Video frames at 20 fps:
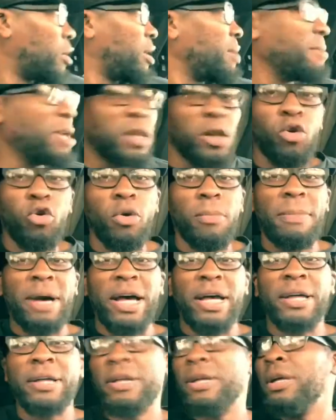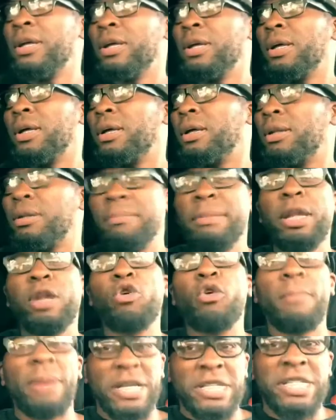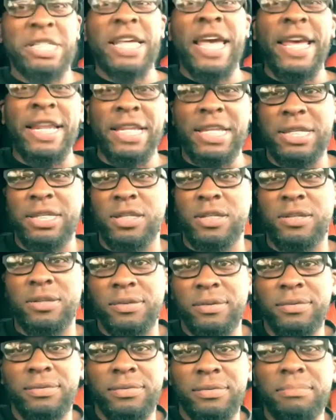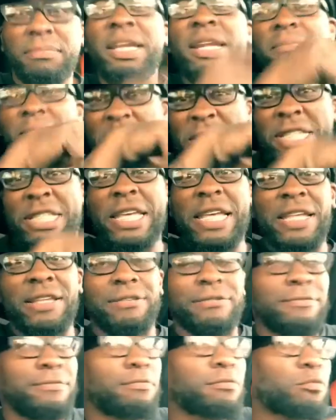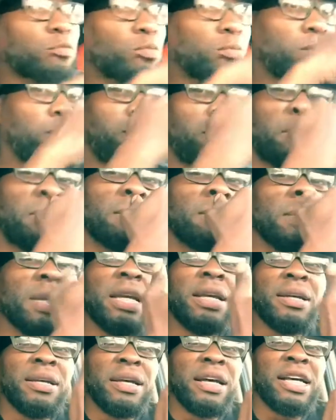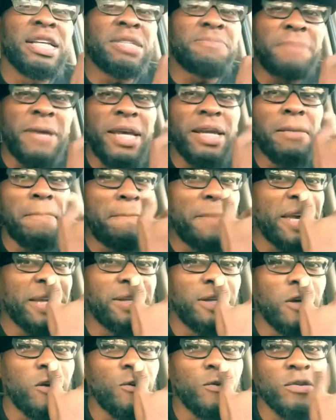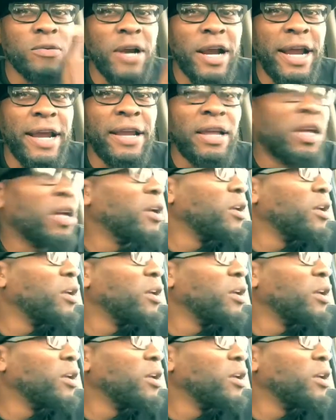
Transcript: on, let me lower my let me lower my standards, meaning my seat. Uh, speaking of big dudes, right?